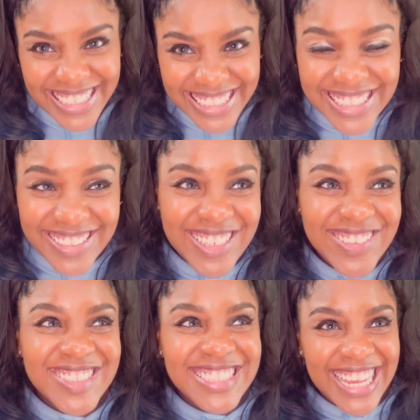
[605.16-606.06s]
So
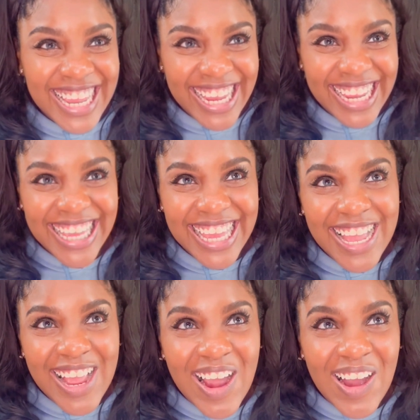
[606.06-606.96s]
you'll take,
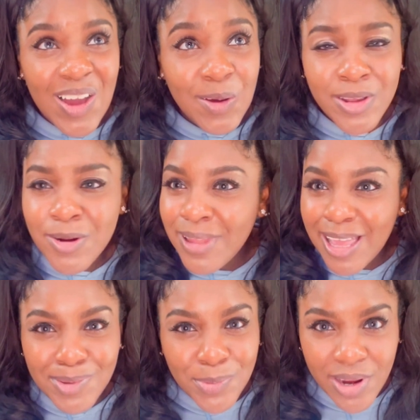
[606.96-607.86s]
there are
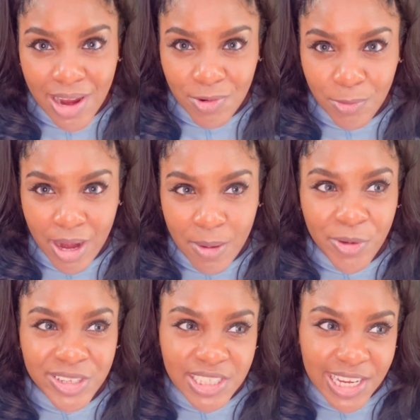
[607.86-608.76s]
Black people everywhere, but
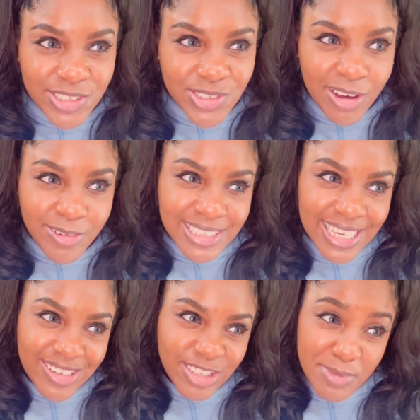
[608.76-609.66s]
in Jeju, I would say
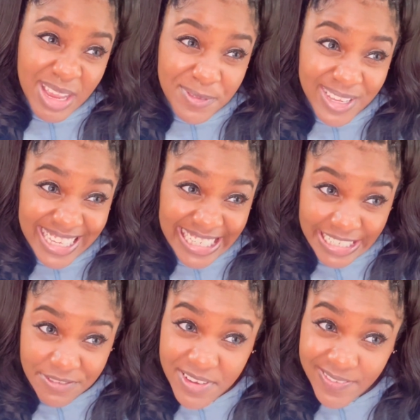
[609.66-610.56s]
there's maybe
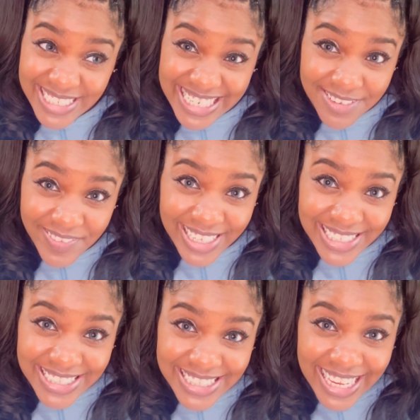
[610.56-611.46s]
15 of
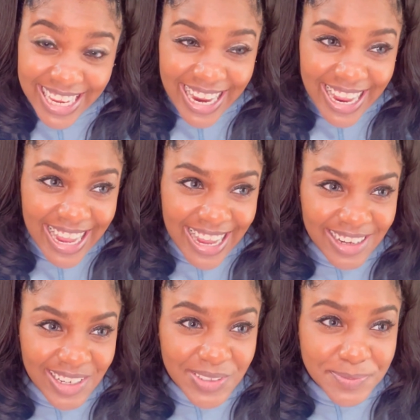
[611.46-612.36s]
us.
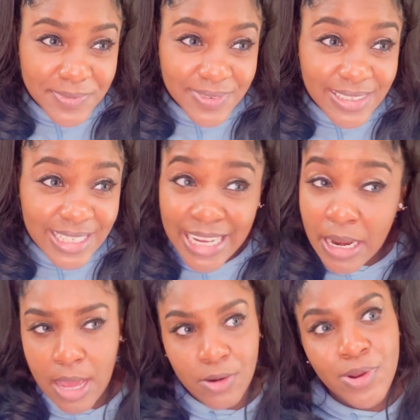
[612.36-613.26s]
And
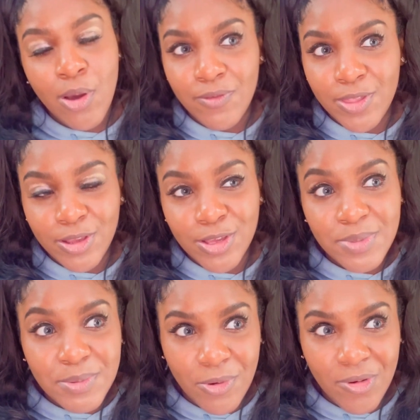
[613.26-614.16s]
I don't know if there could
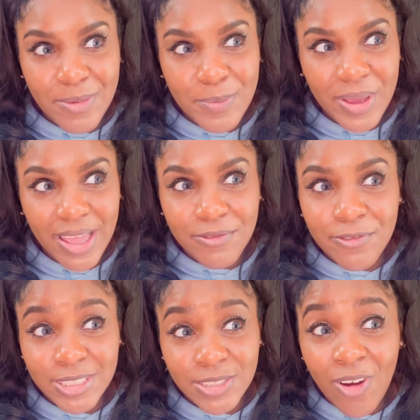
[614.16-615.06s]
be more, but for
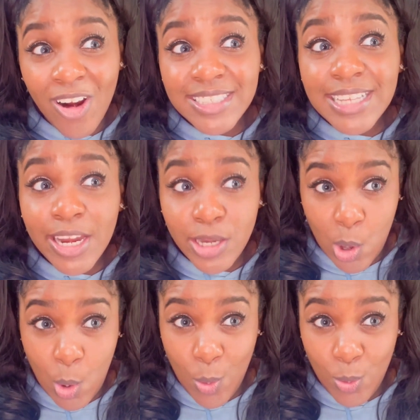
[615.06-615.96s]
as far as I
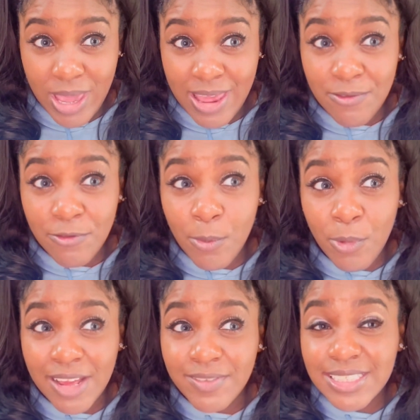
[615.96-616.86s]
know, and from what
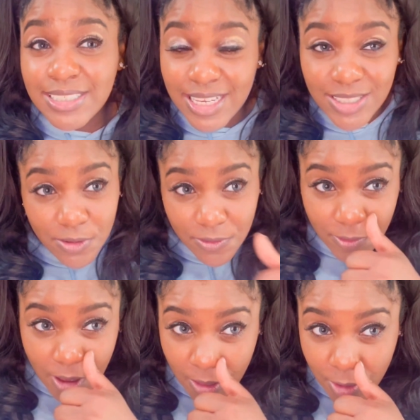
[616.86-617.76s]
I've discussed with
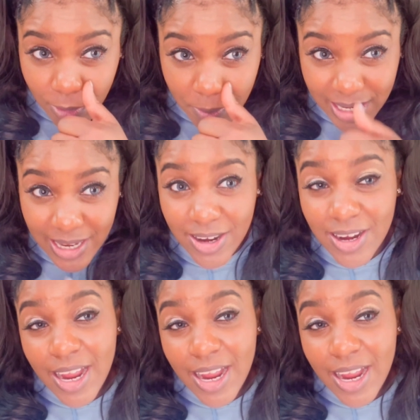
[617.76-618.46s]
other women here,